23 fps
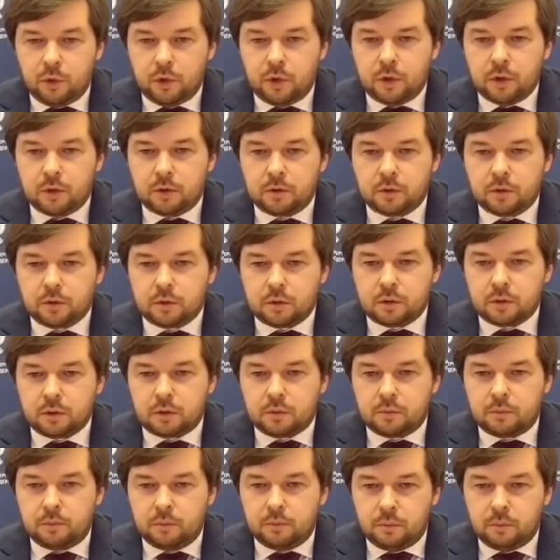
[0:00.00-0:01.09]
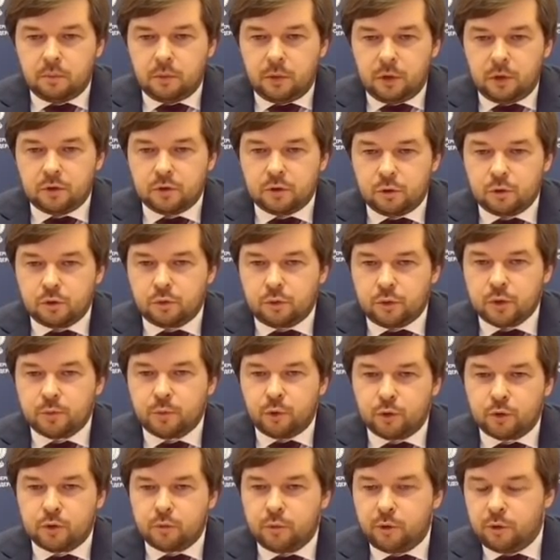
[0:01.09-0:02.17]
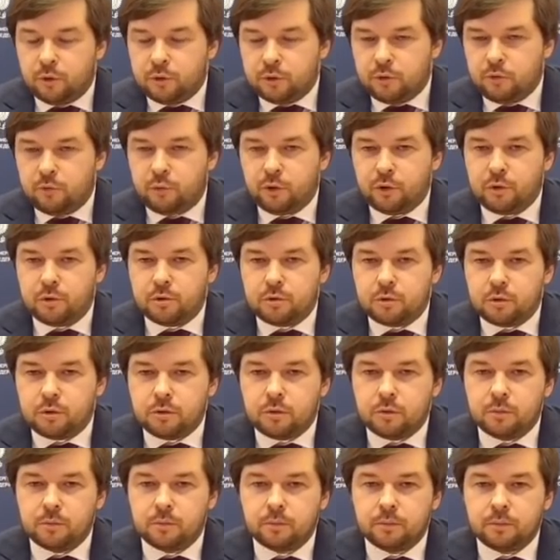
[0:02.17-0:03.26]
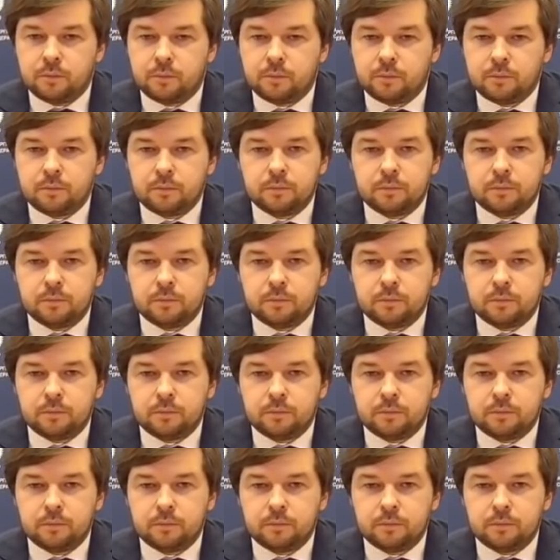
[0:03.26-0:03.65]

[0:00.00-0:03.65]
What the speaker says: but there's also responsibility of producers.